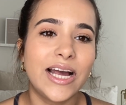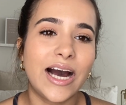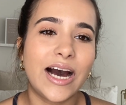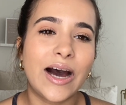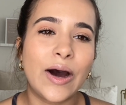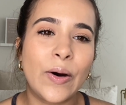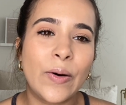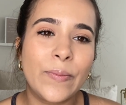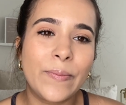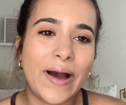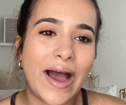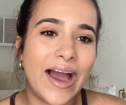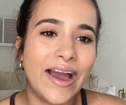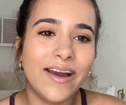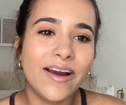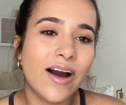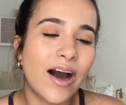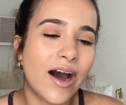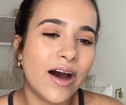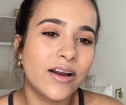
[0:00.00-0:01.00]

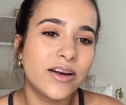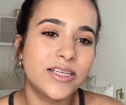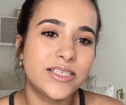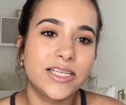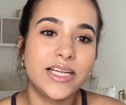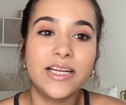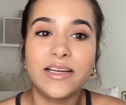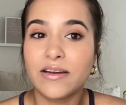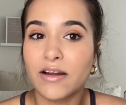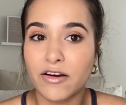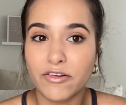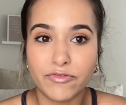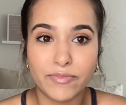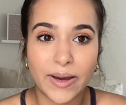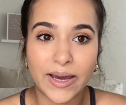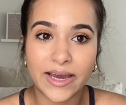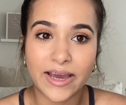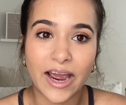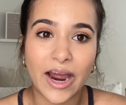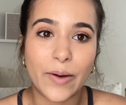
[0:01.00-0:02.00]
I honestly love my
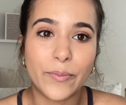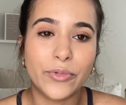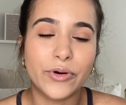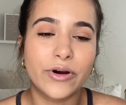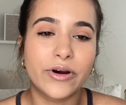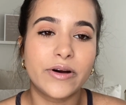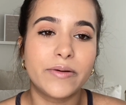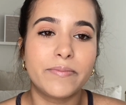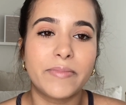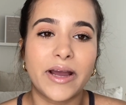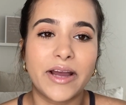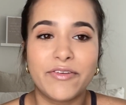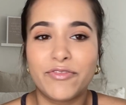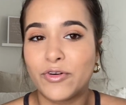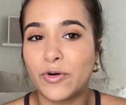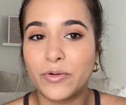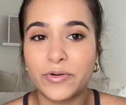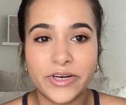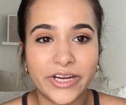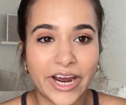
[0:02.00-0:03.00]
camera, my
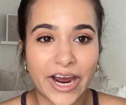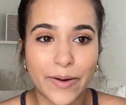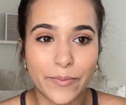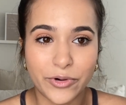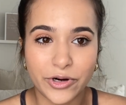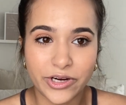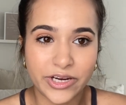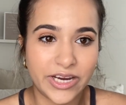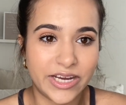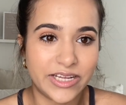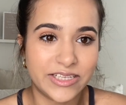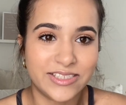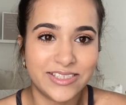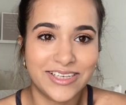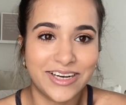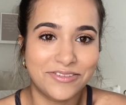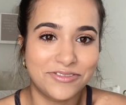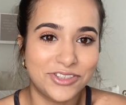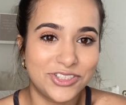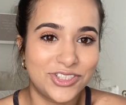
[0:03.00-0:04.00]
phone camera. It's
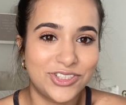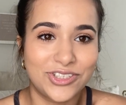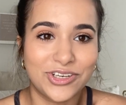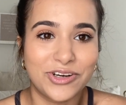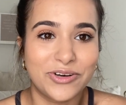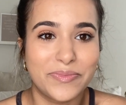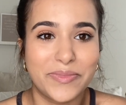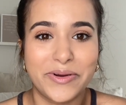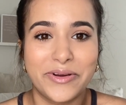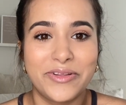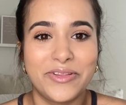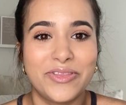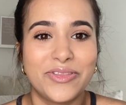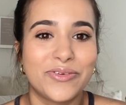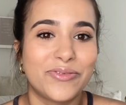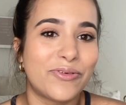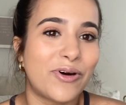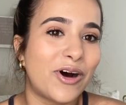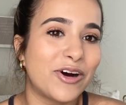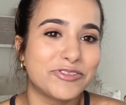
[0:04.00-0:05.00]
never stirred me the
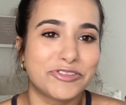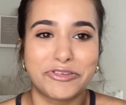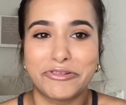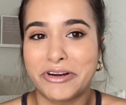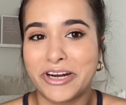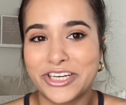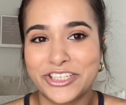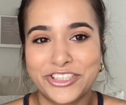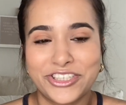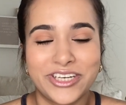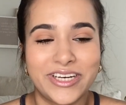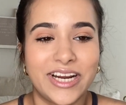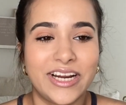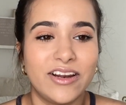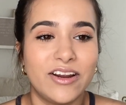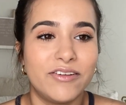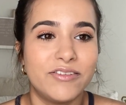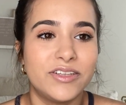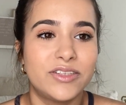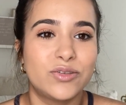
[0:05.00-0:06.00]
wrong direction. I
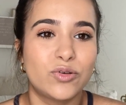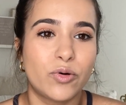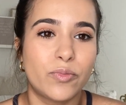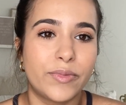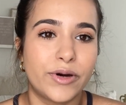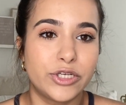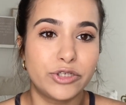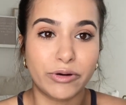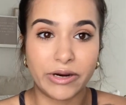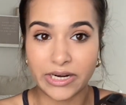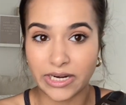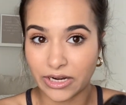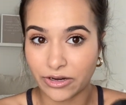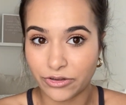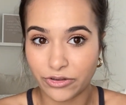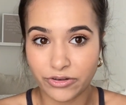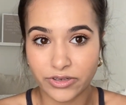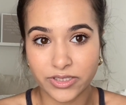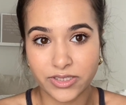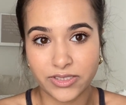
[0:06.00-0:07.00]
love it so much. Right now
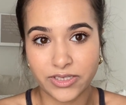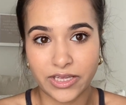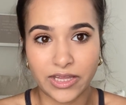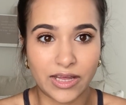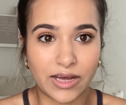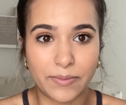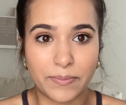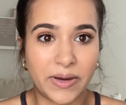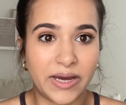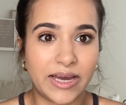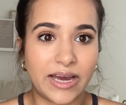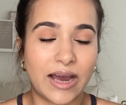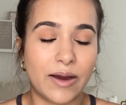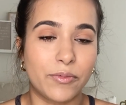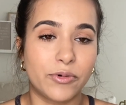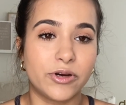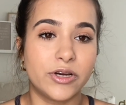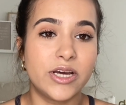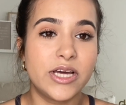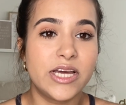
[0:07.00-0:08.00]
you could see that my
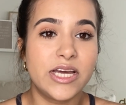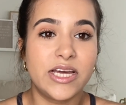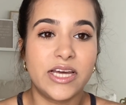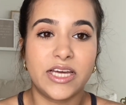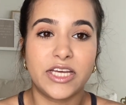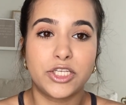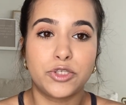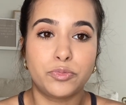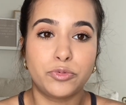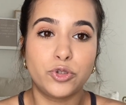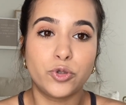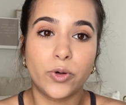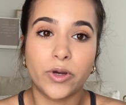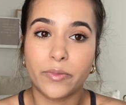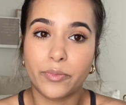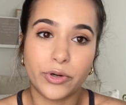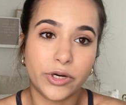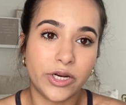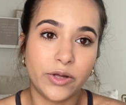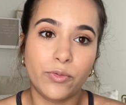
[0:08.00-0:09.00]
camera is doing
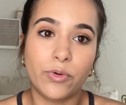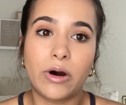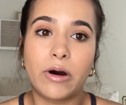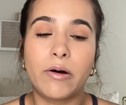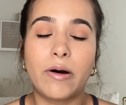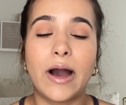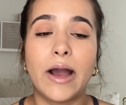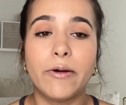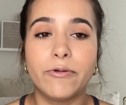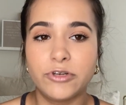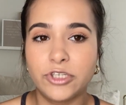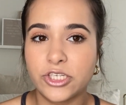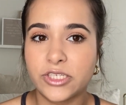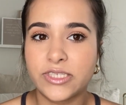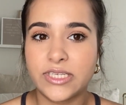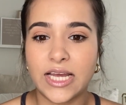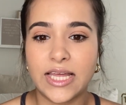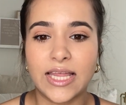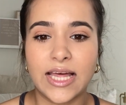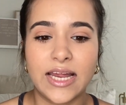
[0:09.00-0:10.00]
pretty well. I would just
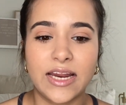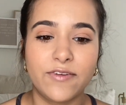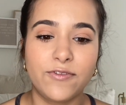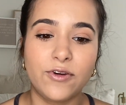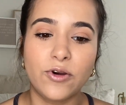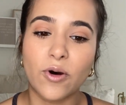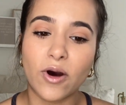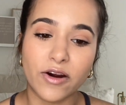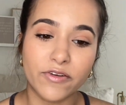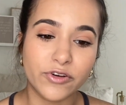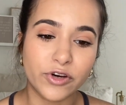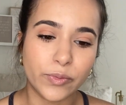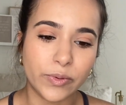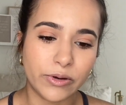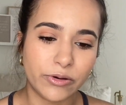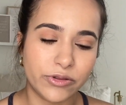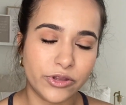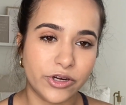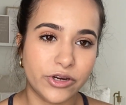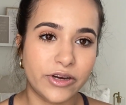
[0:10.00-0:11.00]
say that if you are filming
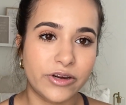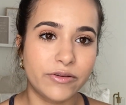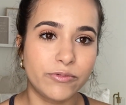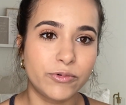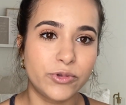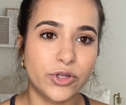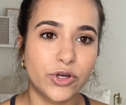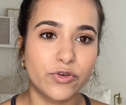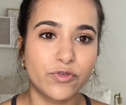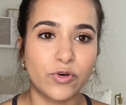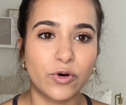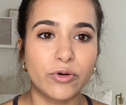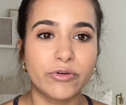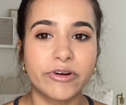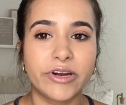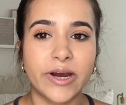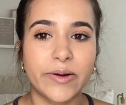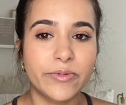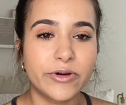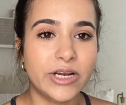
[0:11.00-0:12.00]
with your phone
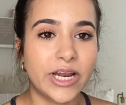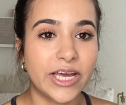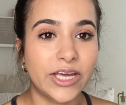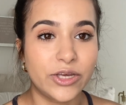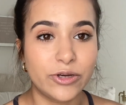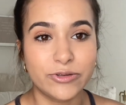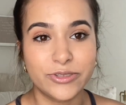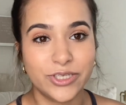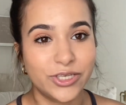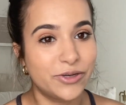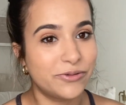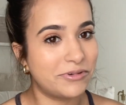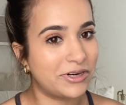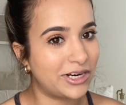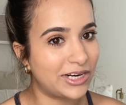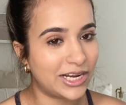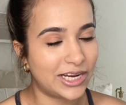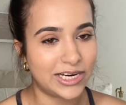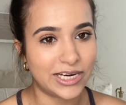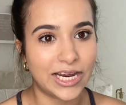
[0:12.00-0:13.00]
camera, like using a ring
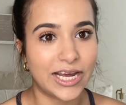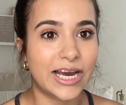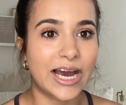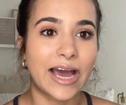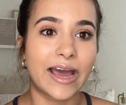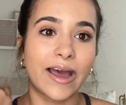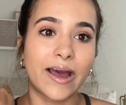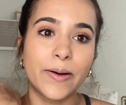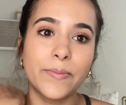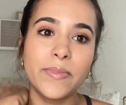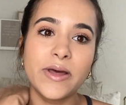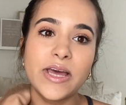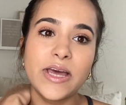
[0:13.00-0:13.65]
light like I am,